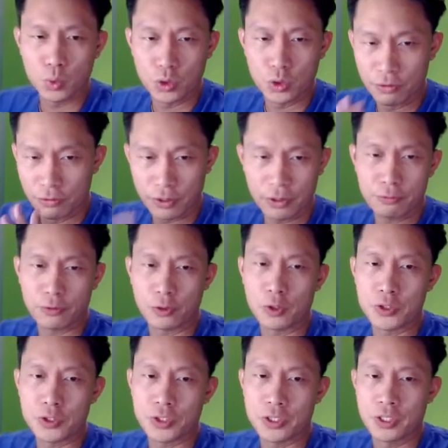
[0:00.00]
the very
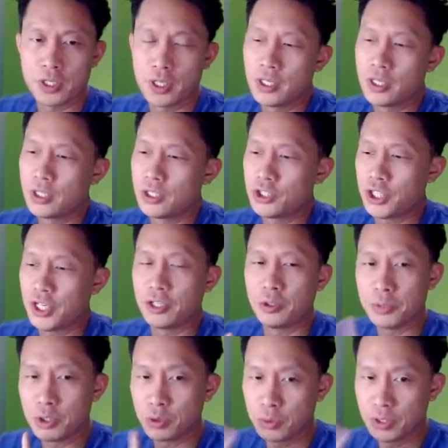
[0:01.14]
first channel
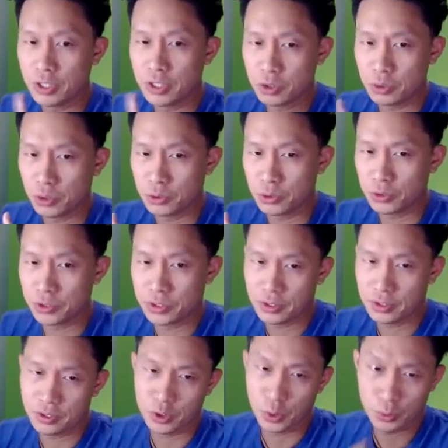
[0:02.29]
between these two users.
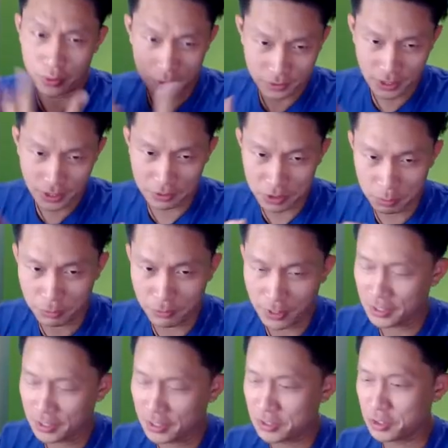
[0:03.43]
So we're kind of simplifying
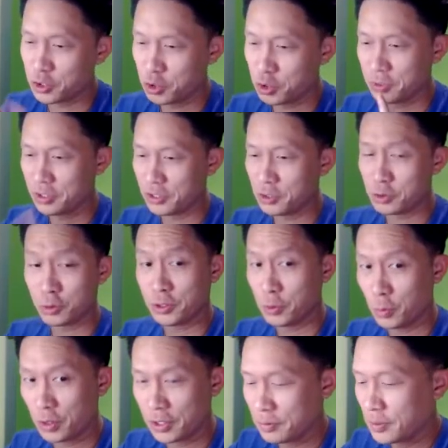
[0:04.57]
things and assuming that there's only
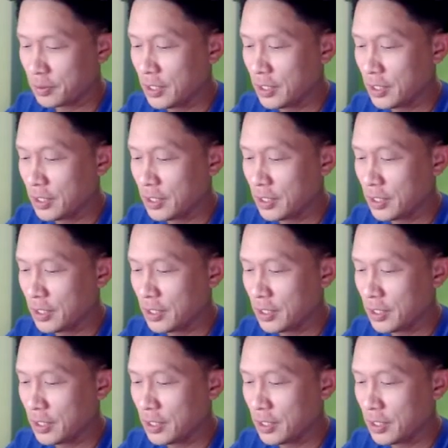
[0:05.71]
one.